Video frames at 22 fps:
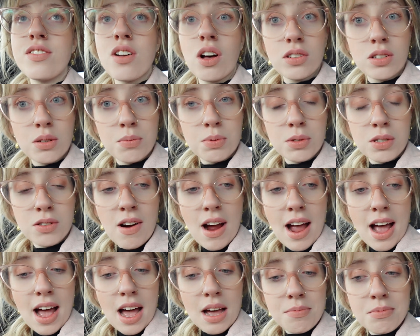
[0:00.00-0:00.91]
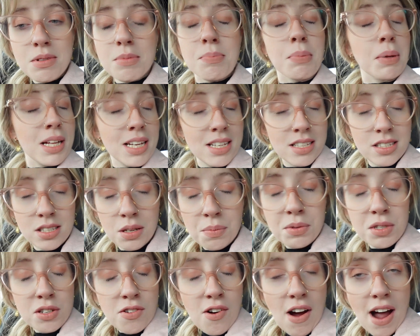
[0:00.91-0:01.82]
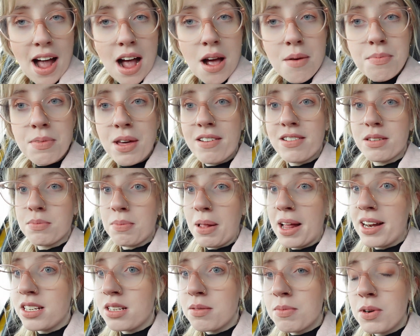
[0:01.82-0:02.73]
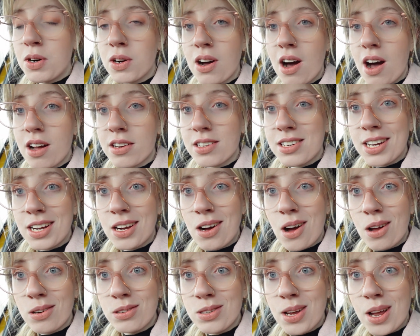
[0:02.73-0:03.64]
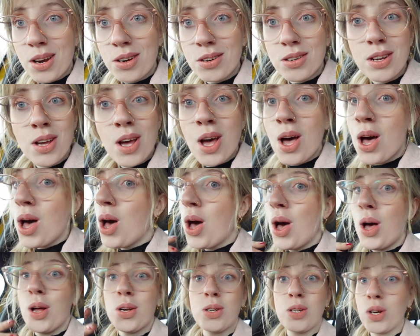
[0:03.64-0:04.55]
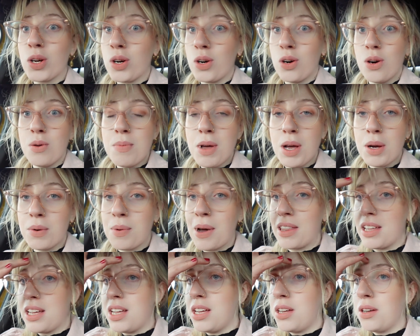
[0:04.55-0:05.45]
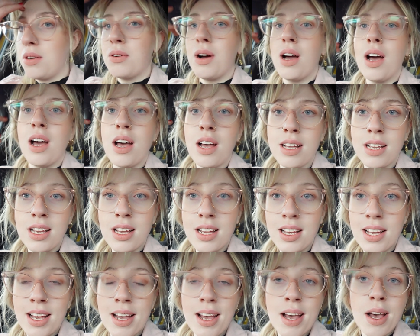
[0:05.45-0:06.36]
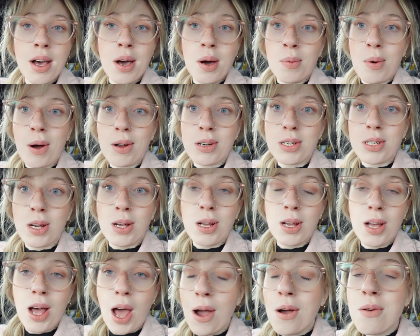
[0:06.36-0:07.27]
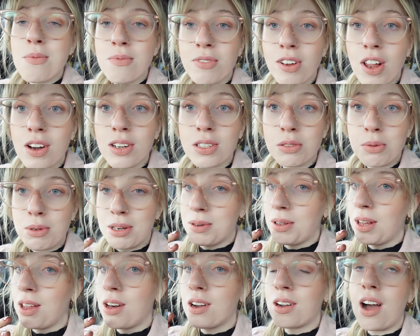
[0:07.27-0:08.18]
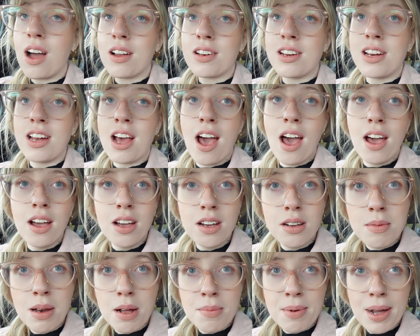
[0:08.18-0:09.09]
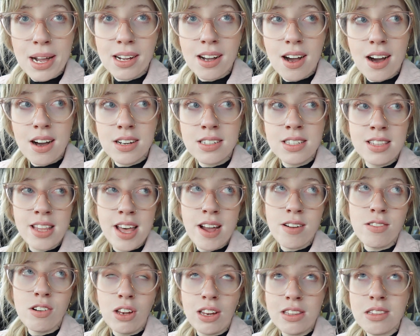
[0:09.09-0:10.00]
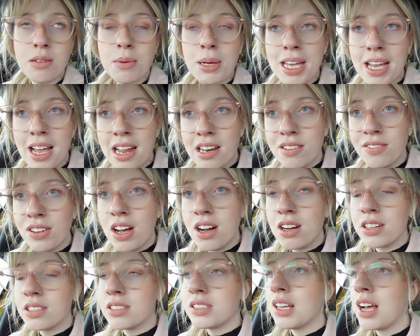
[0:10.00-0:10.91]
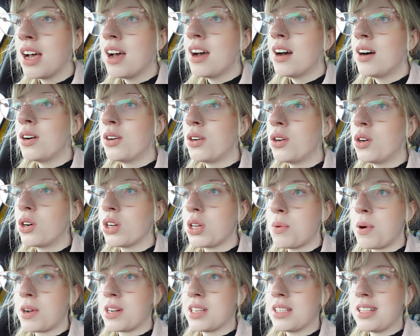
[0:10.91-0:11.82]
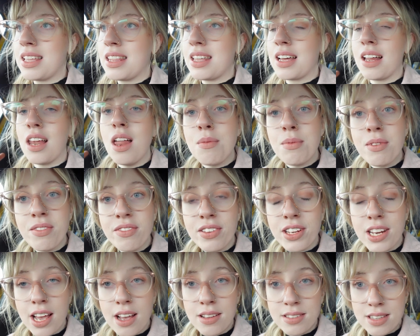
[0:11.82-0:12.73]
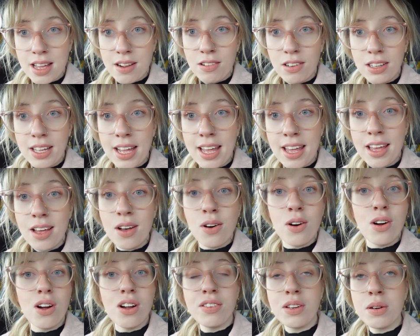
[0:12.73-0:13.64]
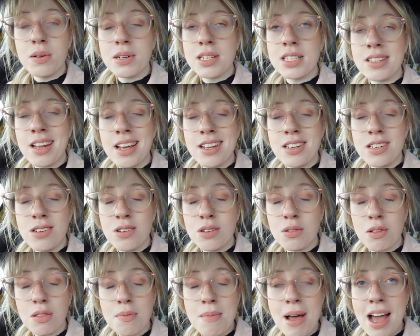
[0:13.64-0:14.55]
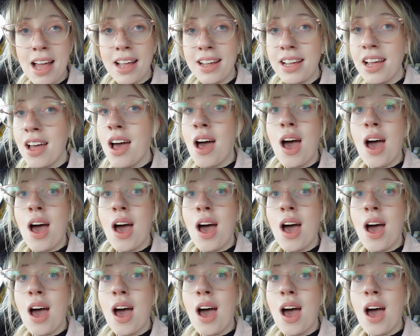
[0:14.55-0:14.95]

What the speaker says: not subscribed, please subscribe. There is plenty more gardening content to come. Whether you watch our home vlogs, we do a lot of gardening at home in our back garden, they're all in the weekend vlogs, or you want to see the allotment videos, they're all here, or if you want to stay tuned with my